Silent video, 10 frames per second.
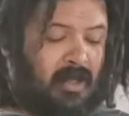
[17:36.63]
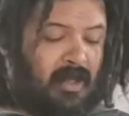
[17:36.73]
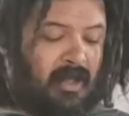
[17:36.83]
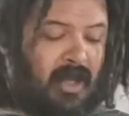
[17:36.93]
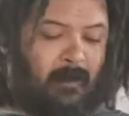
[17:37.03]

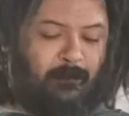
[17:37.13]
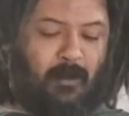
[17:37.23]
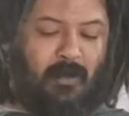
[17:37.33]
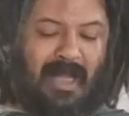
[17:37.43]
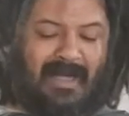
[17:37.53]
If you
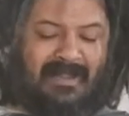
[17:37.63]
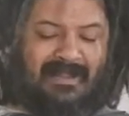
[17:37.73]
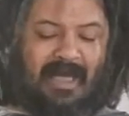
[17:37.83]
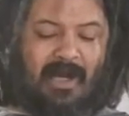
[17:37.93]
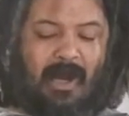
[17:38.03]
let it
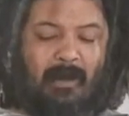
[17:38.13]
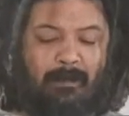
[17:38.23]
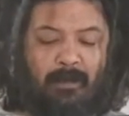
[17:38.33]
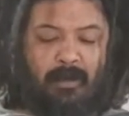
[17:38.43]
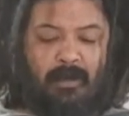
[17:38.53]
set up
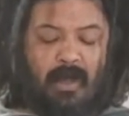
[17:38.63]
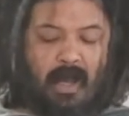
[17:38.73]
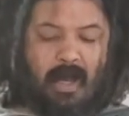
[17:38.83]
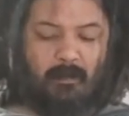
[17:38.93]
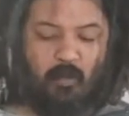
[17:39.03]

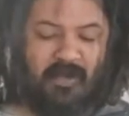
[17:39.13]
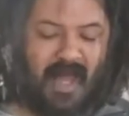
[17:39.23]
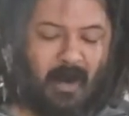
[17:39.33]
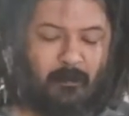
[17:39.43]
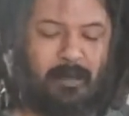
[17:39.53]

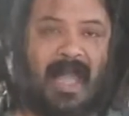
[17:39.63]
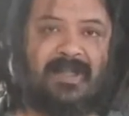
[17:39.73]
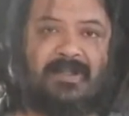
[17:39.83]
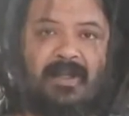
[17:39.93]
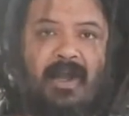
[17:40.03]
without
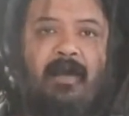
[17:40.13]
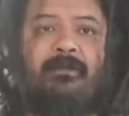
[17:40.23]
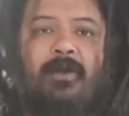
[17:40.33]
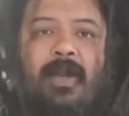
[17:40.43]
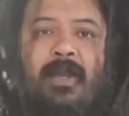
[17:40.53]
plastic
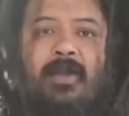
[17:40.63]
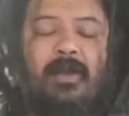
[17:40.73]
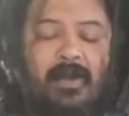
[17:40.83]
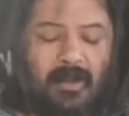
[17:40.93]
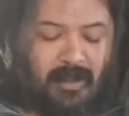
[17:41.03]
covering,
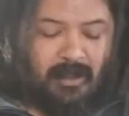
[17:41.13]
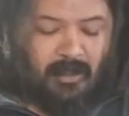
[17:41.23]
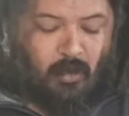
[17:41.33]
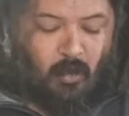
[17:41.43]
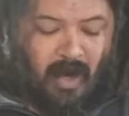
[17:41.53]

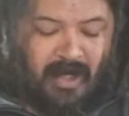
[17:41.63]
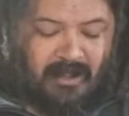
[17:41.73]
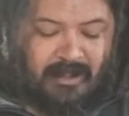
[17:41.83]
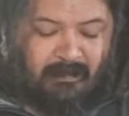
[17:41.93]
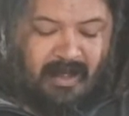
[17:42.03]
you want it
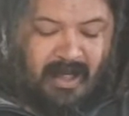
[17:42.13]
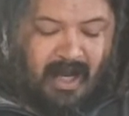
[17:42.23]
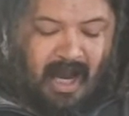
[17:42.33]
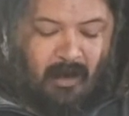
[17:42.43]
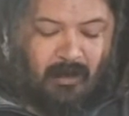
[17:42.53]
to be
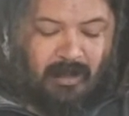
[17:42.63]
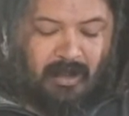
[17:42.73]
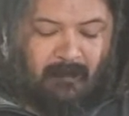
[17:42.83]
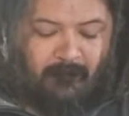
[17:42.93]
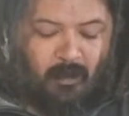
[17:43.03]
out,
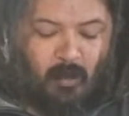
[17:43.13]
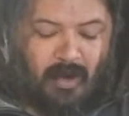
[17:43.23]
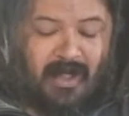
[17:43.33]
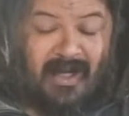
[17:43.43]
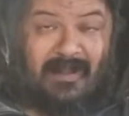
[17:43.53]
if you're
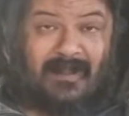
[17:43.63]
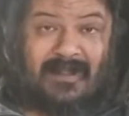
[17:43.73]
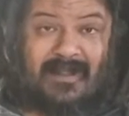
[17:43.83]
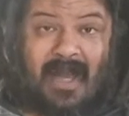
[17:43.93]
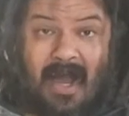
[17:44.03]
working in the
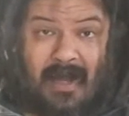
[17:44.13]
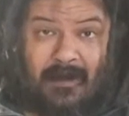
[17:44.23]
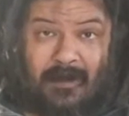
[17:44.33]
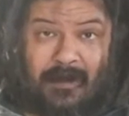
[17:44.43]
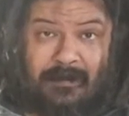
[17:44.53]

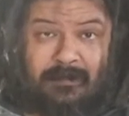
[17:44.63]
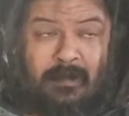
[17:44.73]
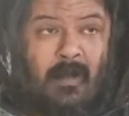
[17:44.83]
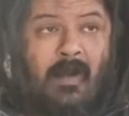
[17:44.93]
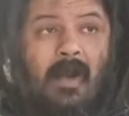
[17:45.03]
sun,
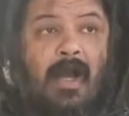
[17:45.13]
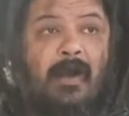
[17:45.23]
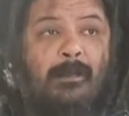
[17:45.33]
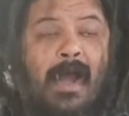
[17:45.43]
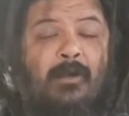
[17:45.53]

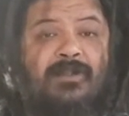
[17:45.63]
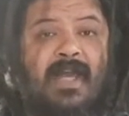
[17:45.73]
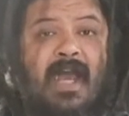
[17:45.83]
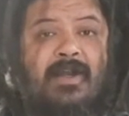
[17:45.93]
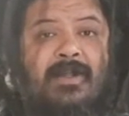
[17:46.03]

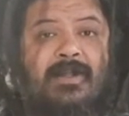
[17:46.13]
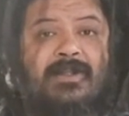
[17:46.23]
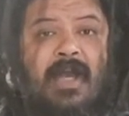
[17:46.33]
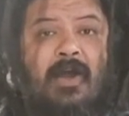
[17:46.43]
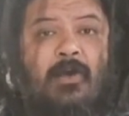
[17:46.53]
outside in the
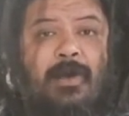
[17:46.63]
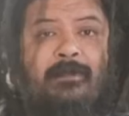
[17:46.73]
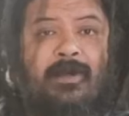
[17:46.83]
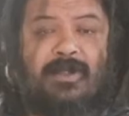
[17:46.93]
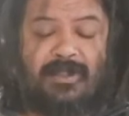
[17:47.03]
sun or
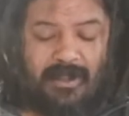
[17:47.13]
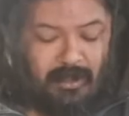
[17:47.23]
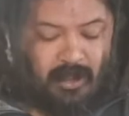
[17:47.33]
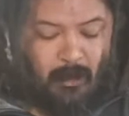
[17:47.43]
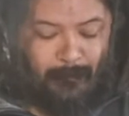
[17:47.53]
even just in
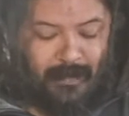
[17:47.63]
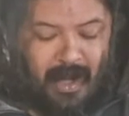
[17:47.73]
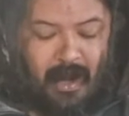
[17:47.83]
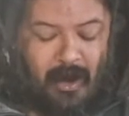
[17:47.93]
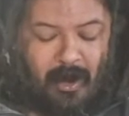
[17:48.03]
the open
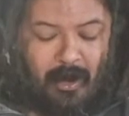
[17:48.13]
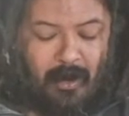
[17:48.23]
air,